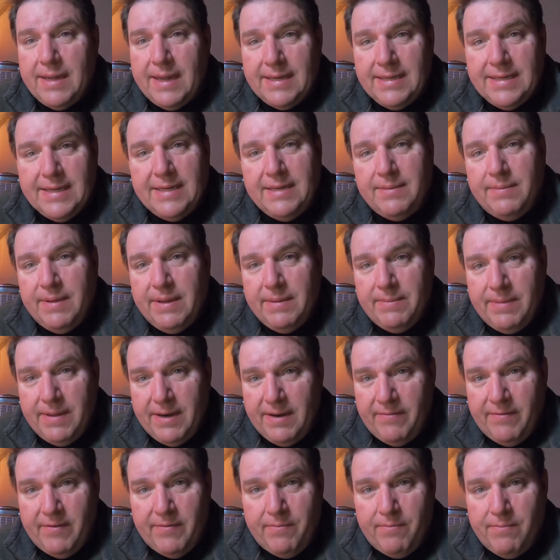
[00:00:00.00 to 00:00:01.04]
tend to be a
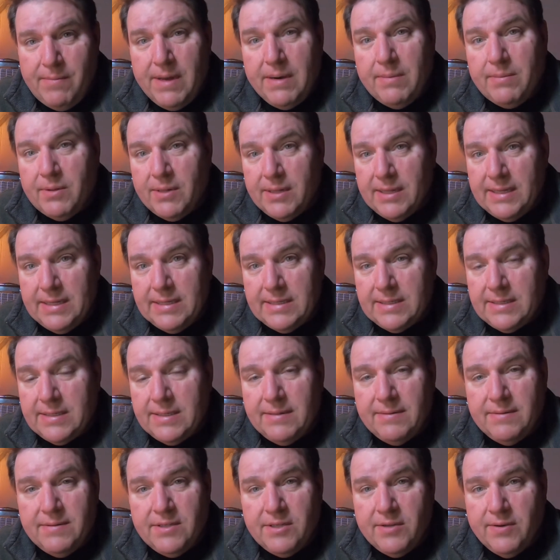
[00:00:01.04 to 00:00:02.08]
bit of a
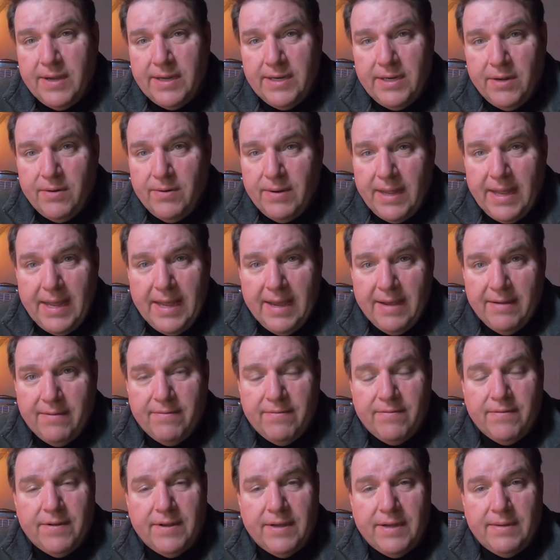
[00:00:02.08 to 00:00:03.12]
minimalist, so I don't
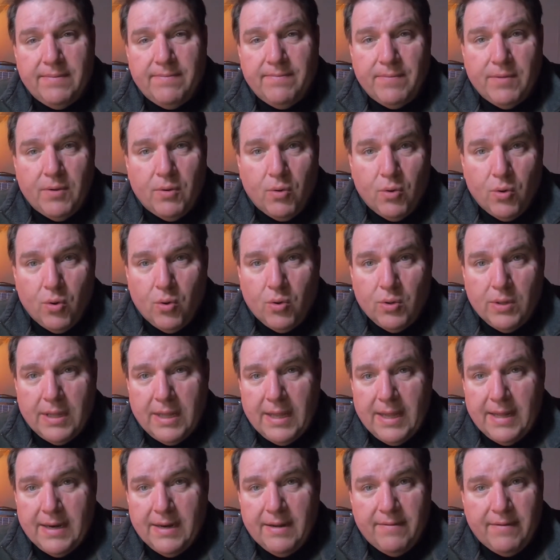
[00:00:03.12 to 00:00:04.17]
have a whole
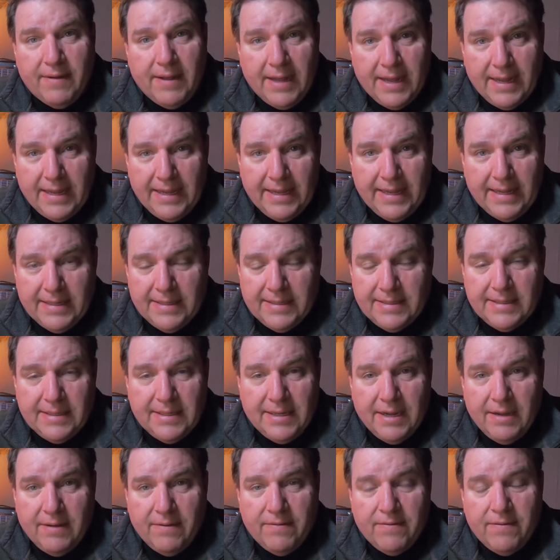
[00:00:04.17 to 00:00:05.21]
lot of high-end
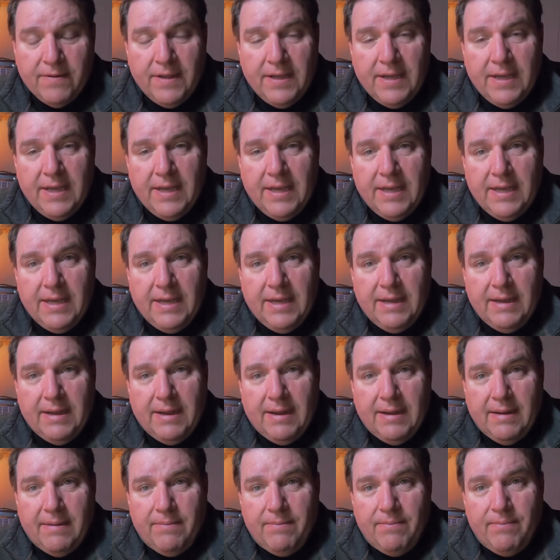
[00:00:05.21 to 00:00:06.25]
stuff.
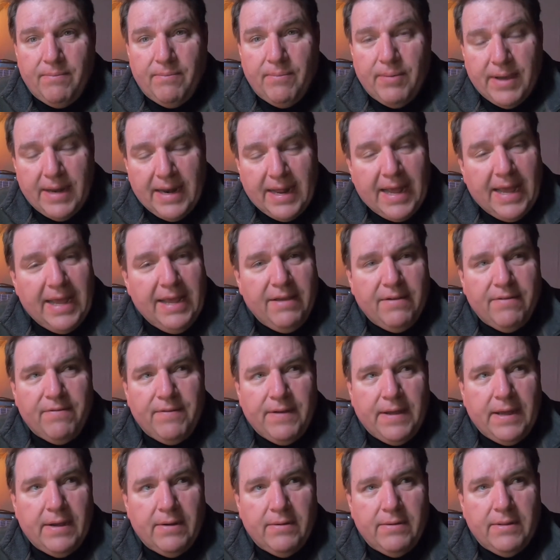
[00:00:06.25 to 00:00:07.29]
But I have
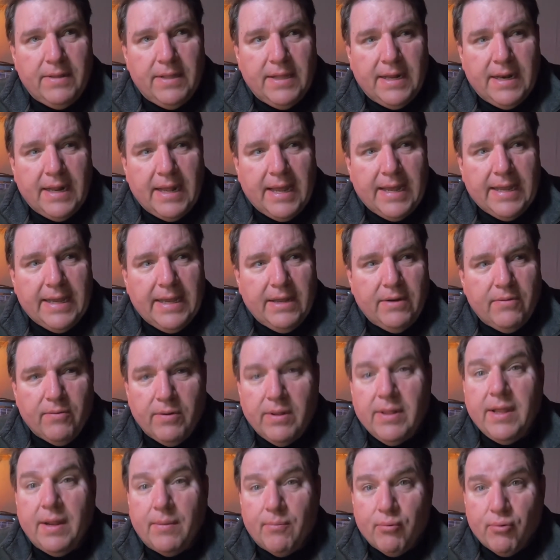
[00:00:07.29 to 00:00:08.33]
found that I can
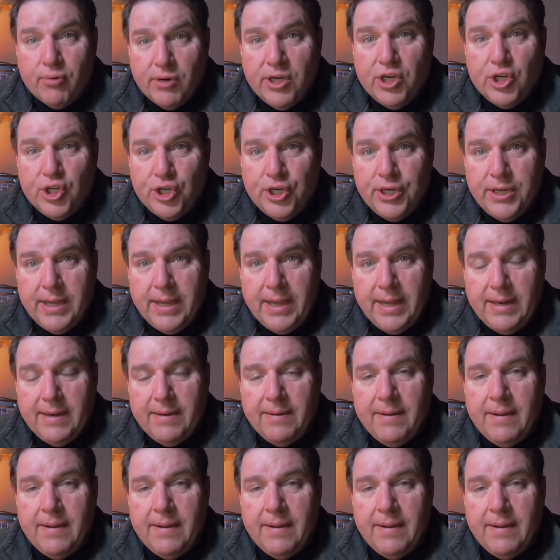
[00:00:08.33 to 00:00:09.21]
really appreciate